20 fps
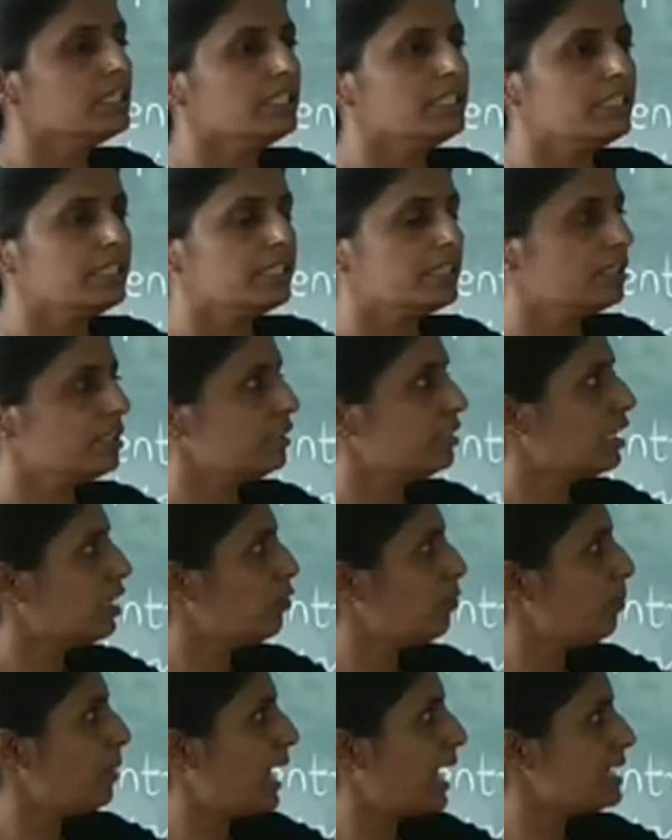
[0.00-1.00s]
Here
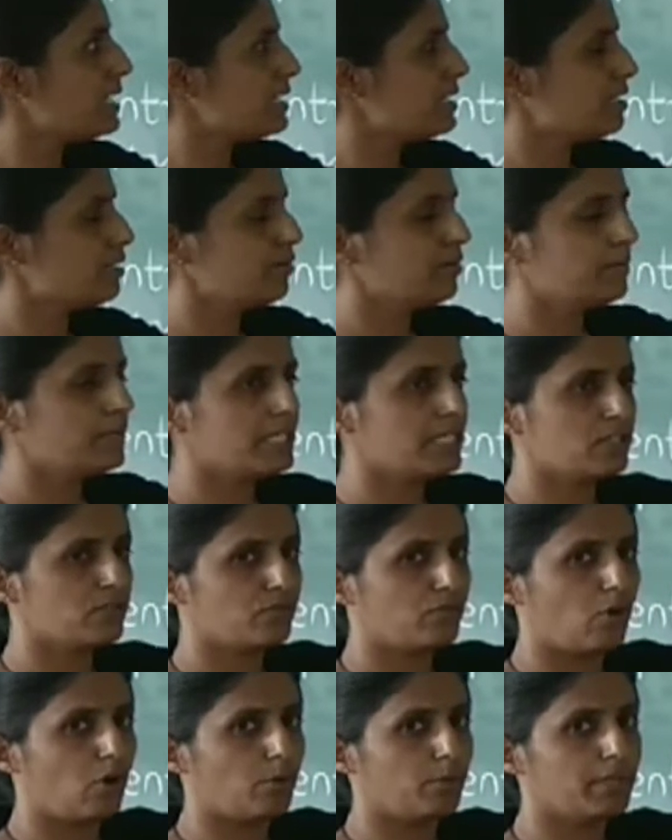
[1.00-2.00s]
now platinum is
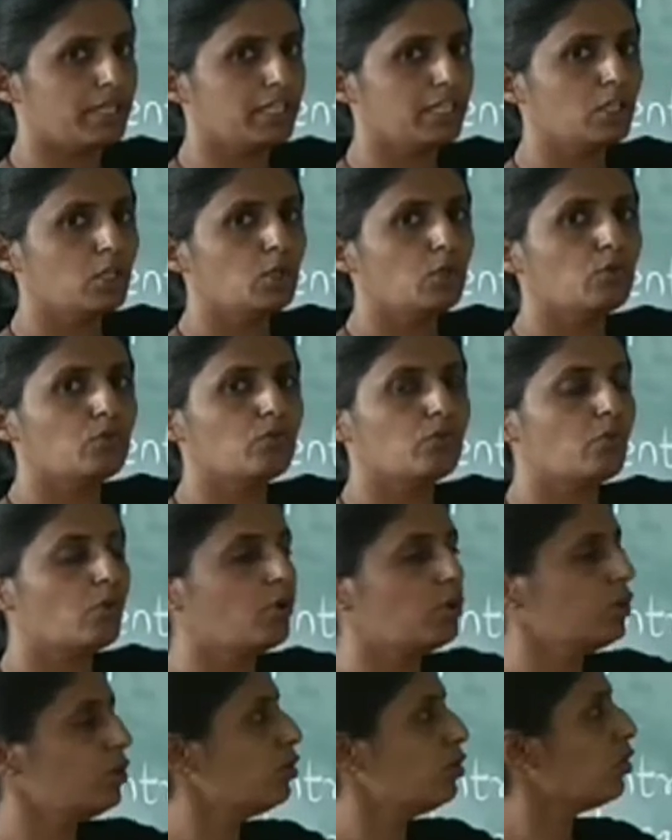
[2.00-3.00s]
forming
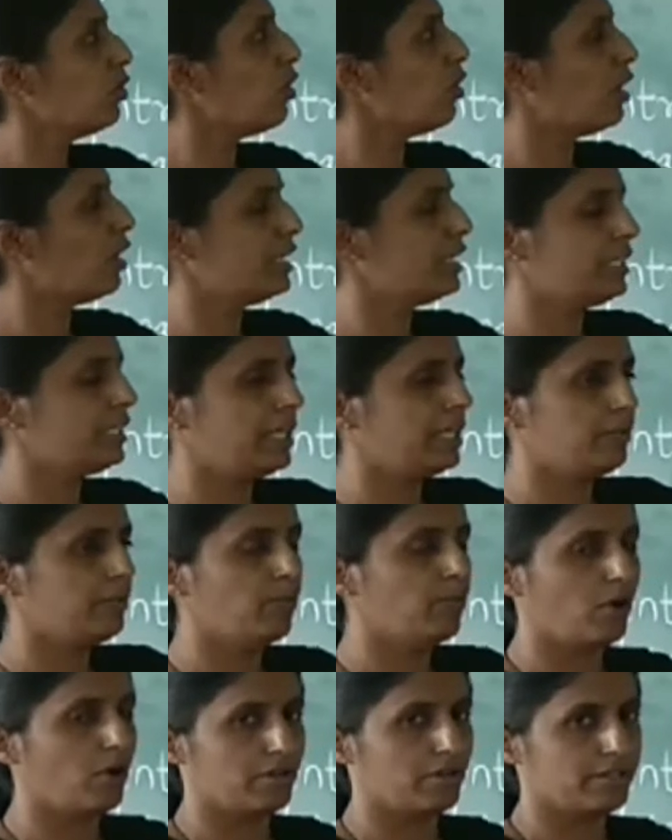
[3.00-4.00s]
4
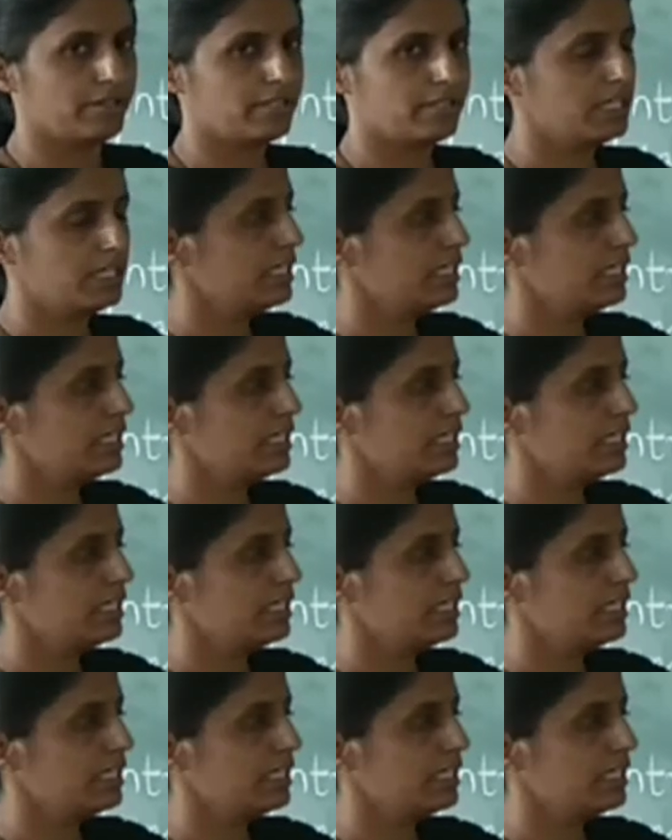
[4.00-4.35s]
coordinate bonds.